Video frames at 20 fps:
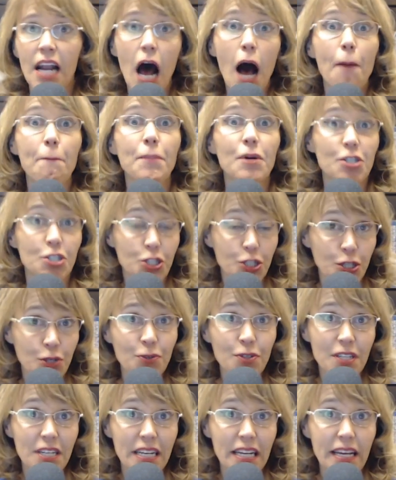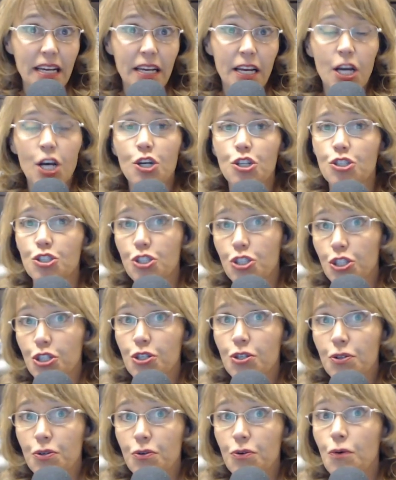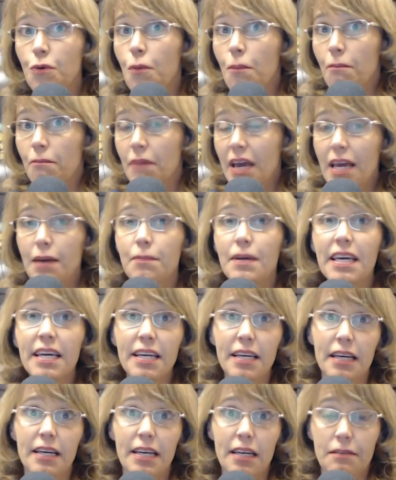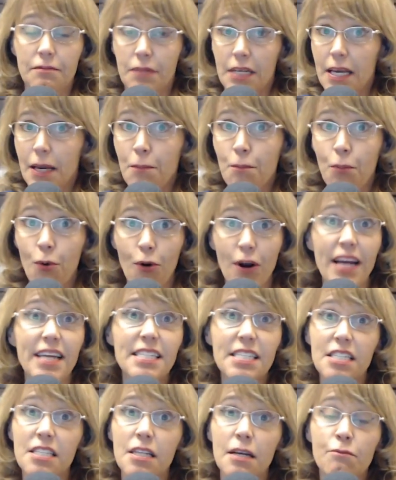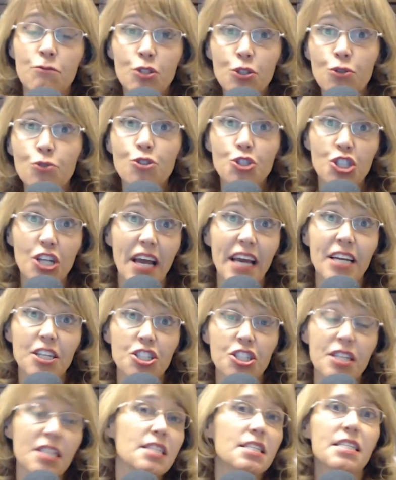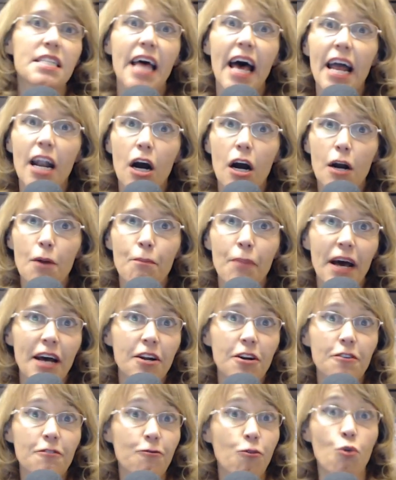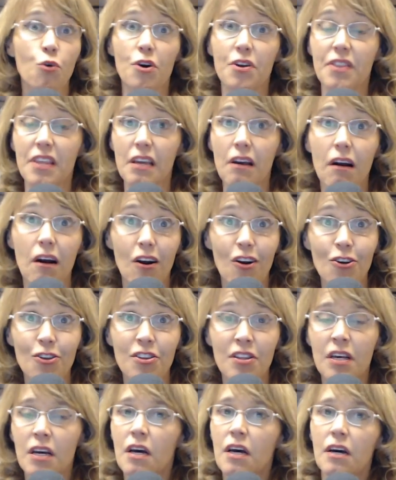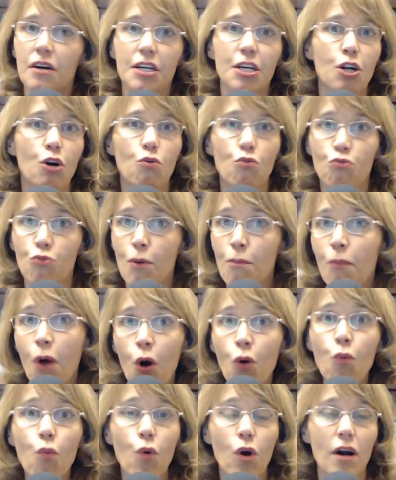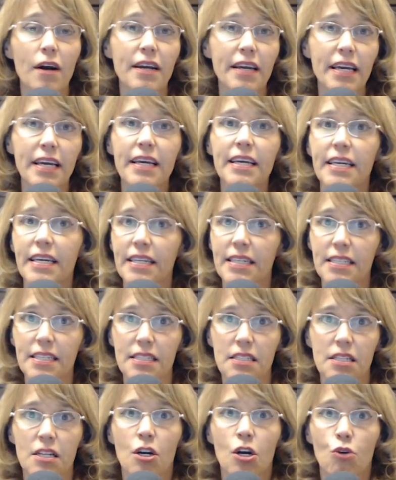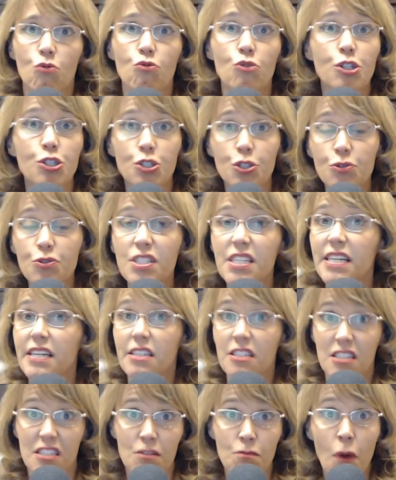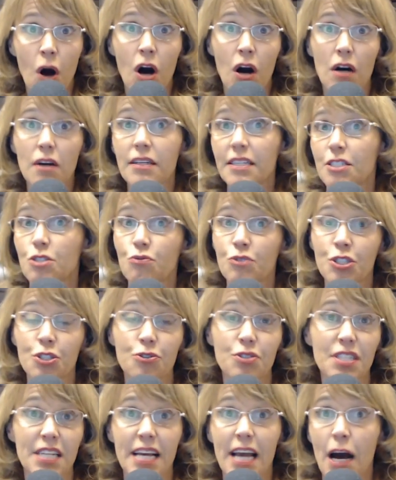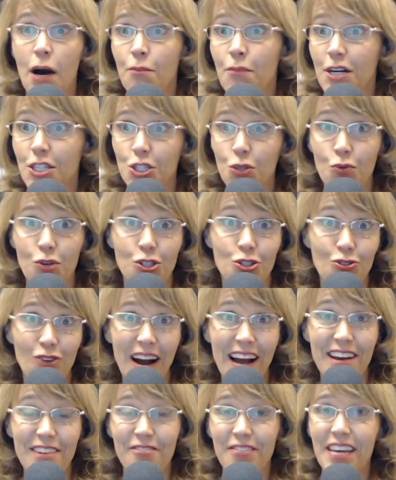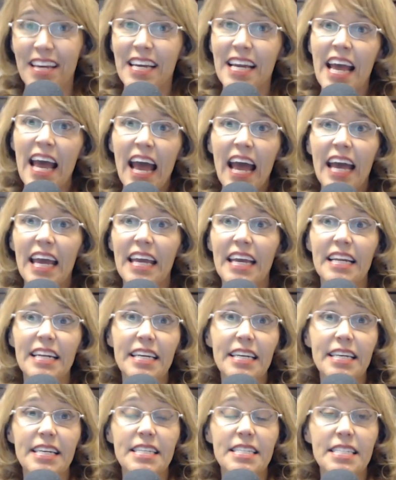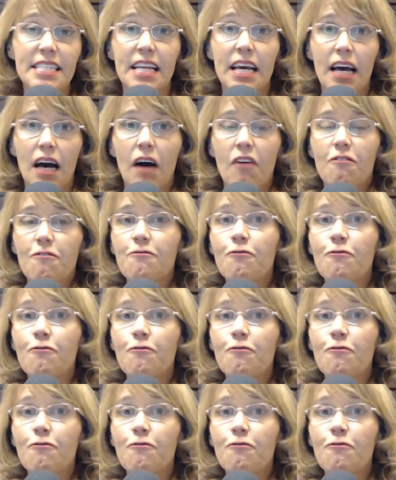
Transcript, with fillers: an opportunity to maybe embrace some new changes that are better for the earth. You know, remote working is reducing smog. It's reducing how much we're driving. It is